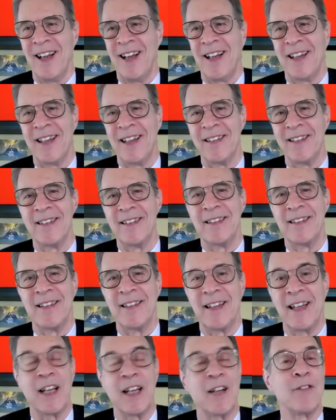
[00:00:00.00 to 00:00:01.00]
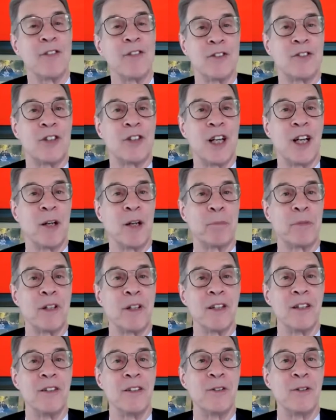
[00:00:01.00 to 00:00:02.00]
Uh, haven't stopped
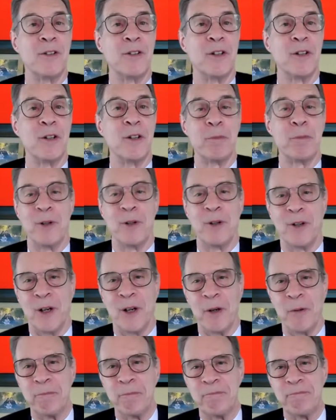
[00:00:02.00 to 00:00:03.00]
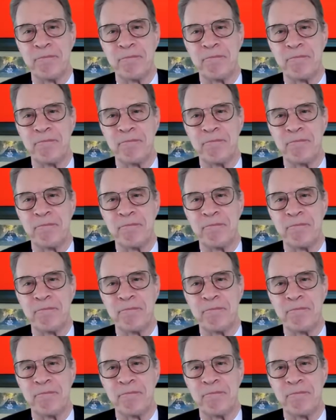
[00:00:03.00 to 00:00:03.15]
the nuclear program.